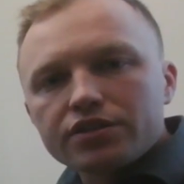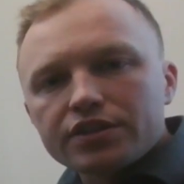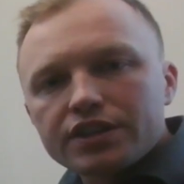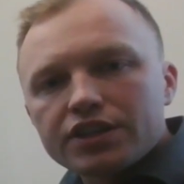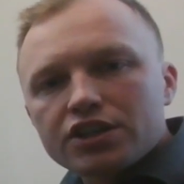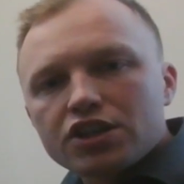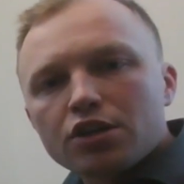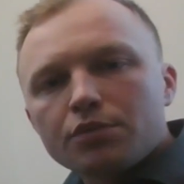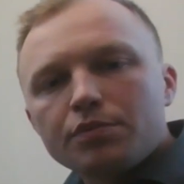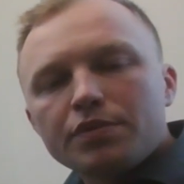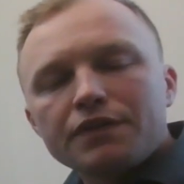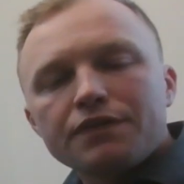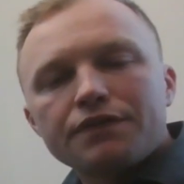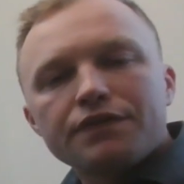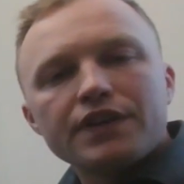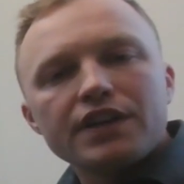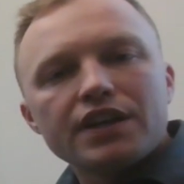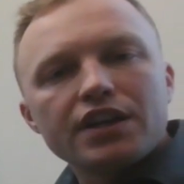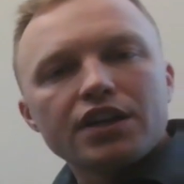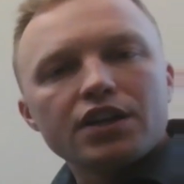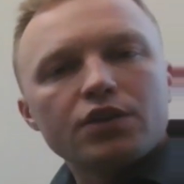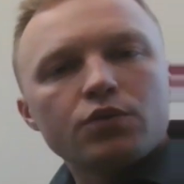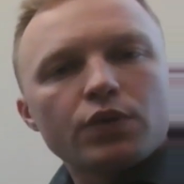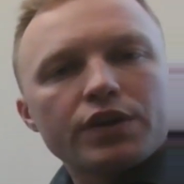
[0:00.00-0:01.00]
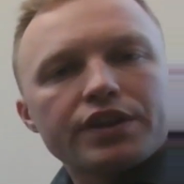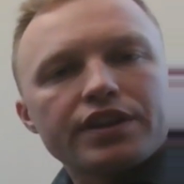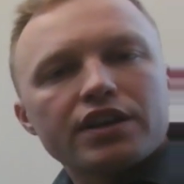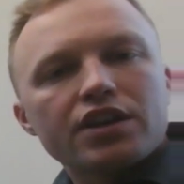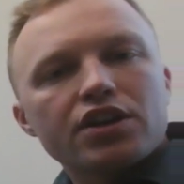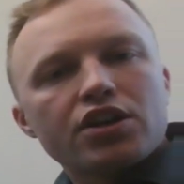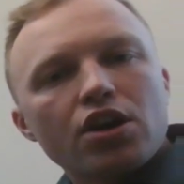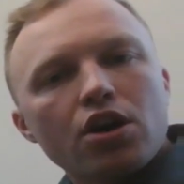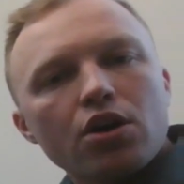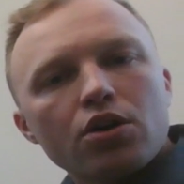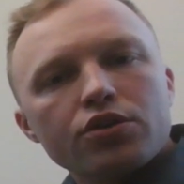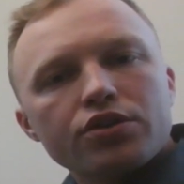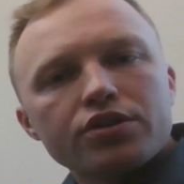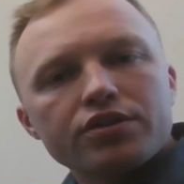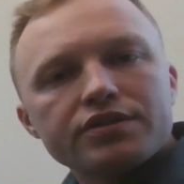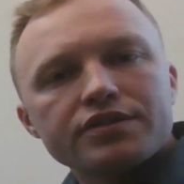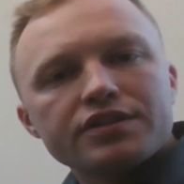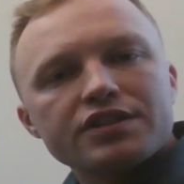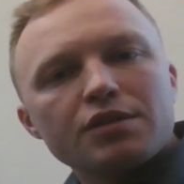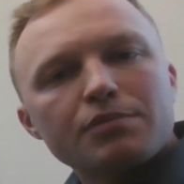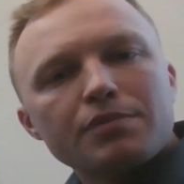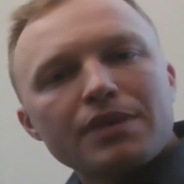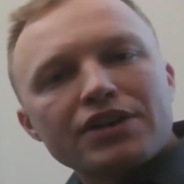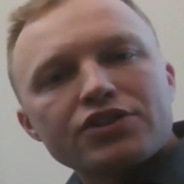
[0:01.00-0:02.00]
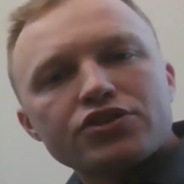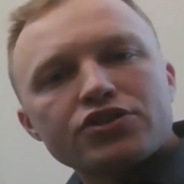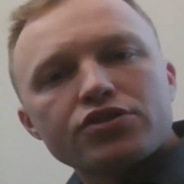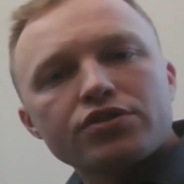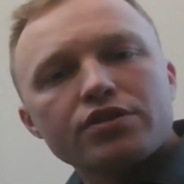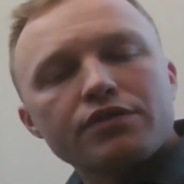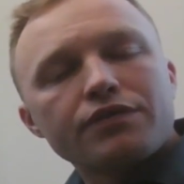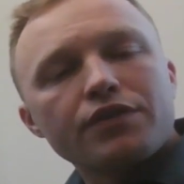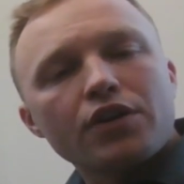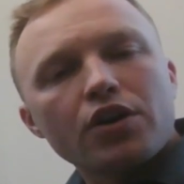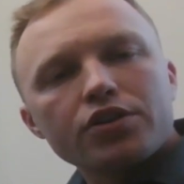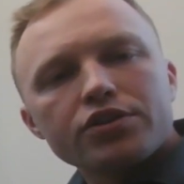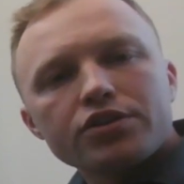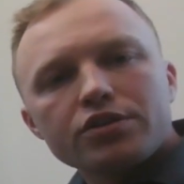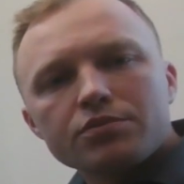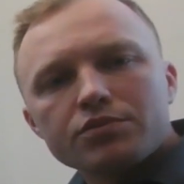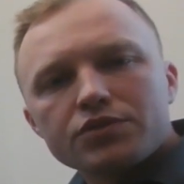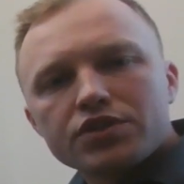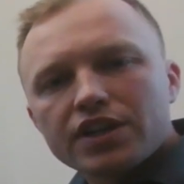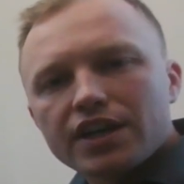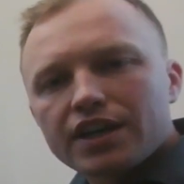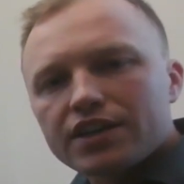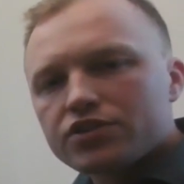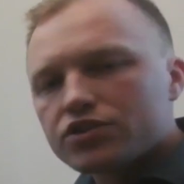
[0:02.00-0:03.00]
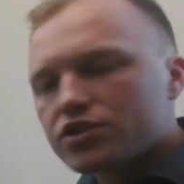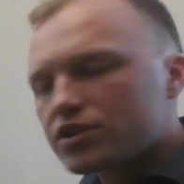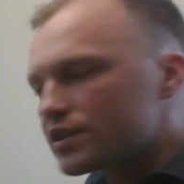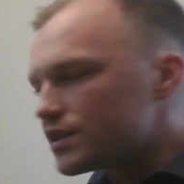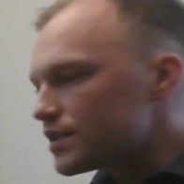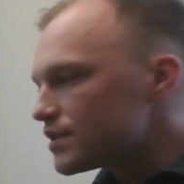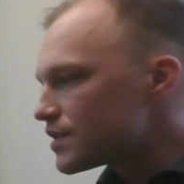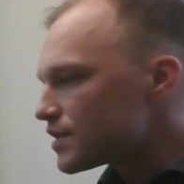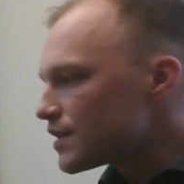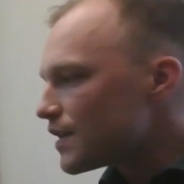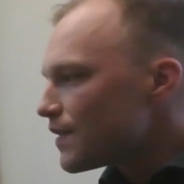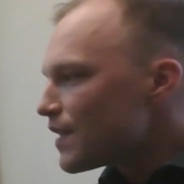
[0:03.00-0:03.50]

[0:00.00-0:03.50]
could be fitted with encoders to measure the volume changes.